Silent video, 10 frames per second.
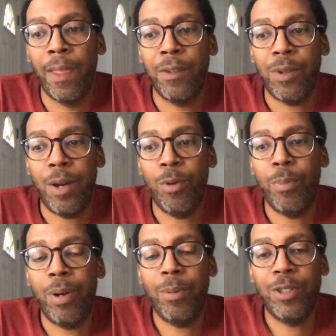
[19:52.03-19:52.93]
So I would
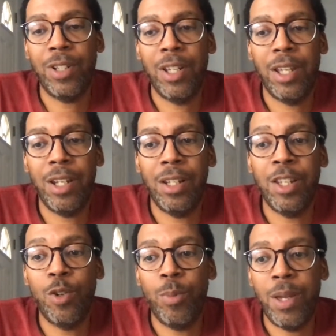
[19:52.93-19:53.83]
publish it in a
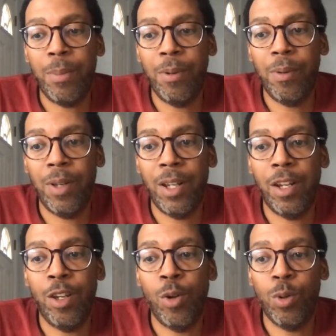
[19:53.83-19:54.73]
legal paper
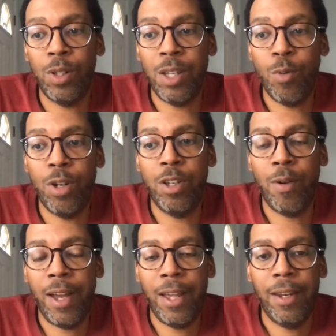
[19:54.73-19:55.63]
locally where
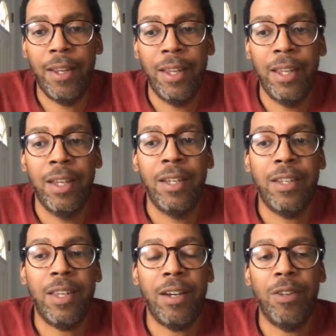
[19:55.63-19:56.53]
you're at.
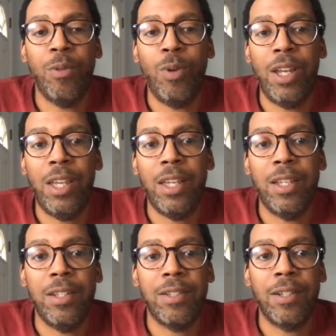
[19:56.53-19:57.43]
The other way
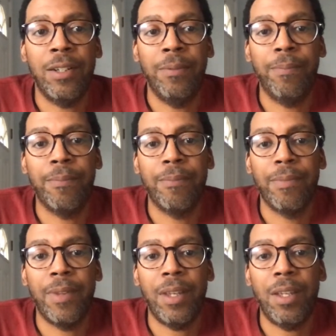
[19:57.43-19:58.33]
is
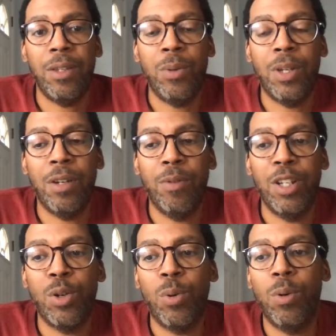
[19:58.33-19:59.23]
you can
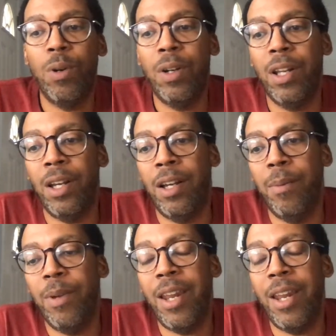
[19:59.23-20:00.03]
record an